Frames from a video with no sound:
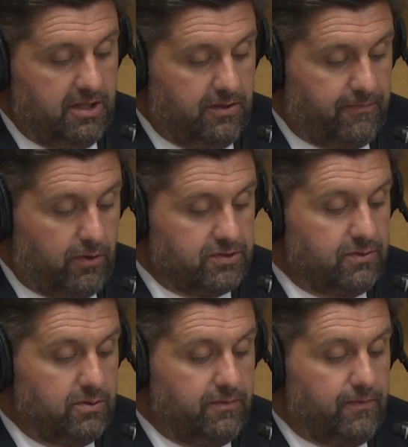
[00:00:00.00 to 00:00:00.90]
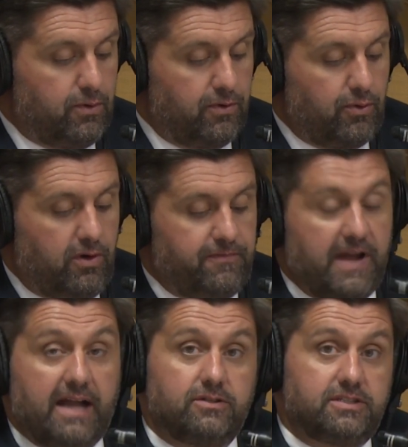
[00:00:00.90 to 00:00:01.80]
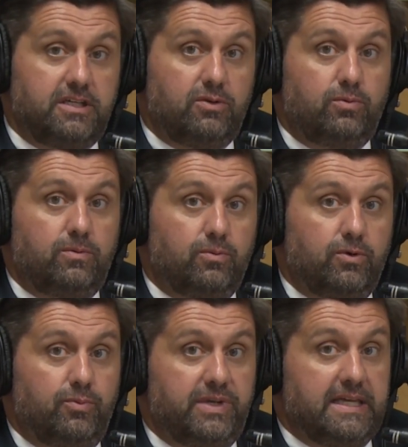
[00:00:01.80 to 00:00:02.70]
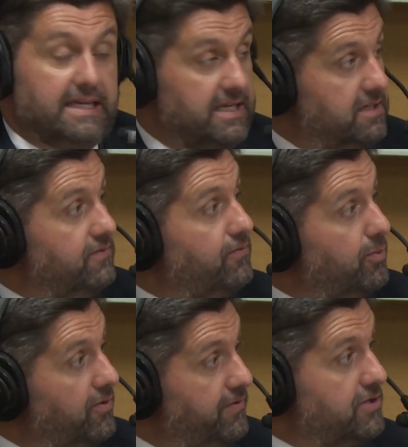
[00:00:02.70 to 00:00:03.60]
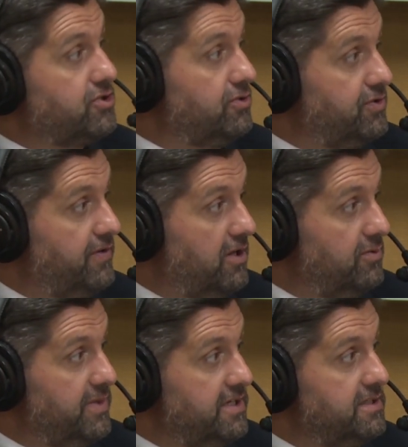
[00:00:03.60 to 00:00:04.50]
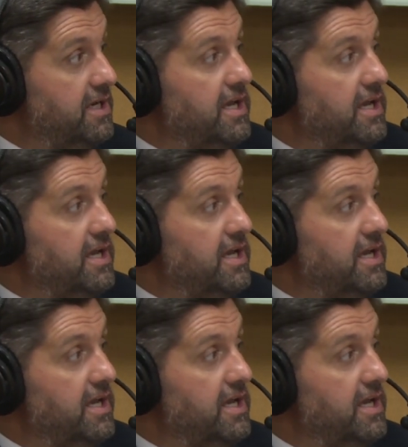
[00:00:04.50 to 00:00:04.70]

The 1st through the 4th, all faculty will be in for professional development,